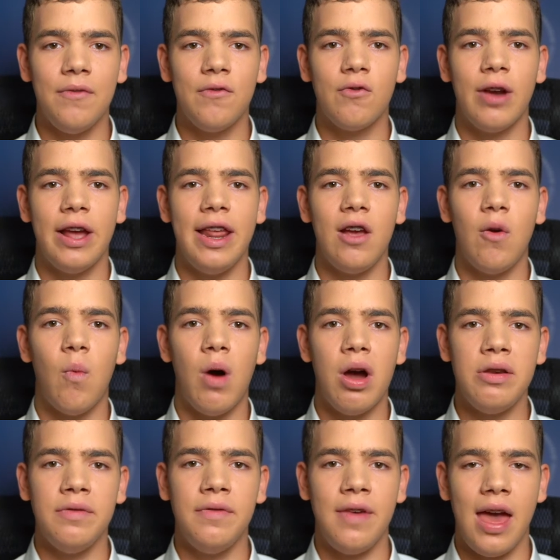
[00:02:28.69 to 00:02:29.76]
creating
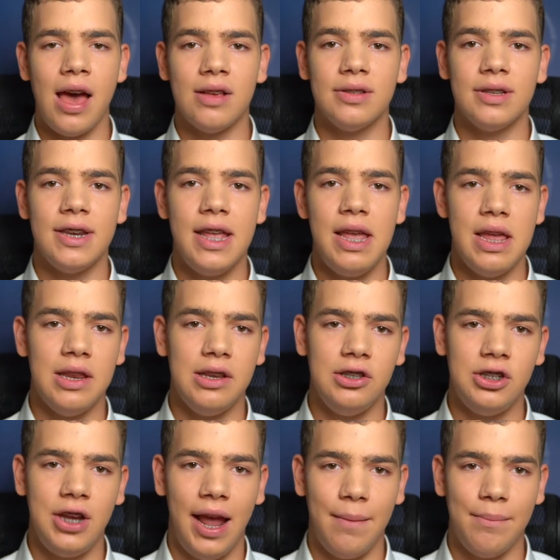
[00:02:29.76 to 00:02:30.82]
1,000 hidden
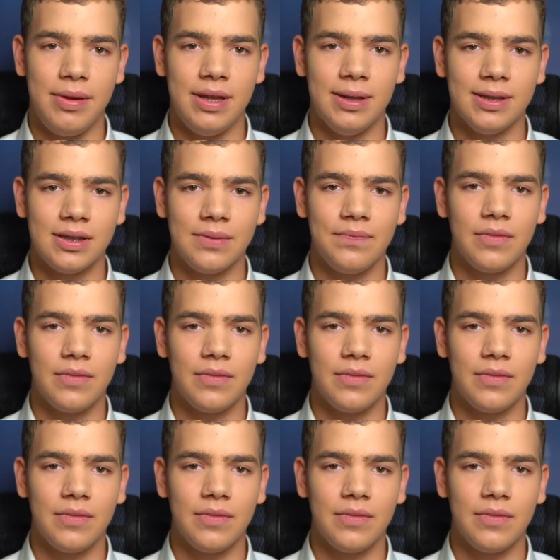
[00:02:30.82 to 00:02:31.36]
champions.